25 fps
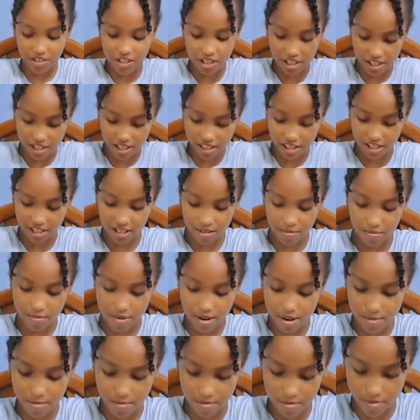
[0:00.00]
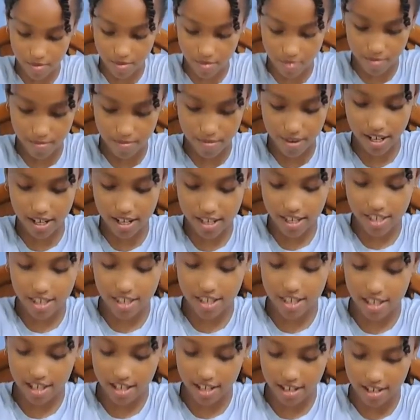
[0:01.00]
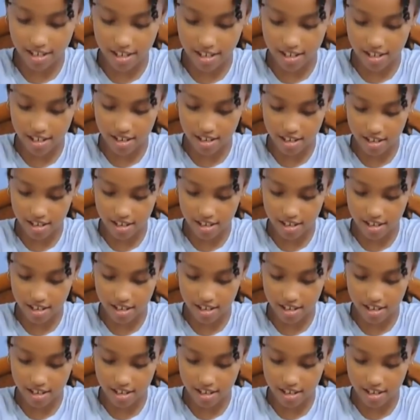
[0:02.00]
it needs a bit more mixing.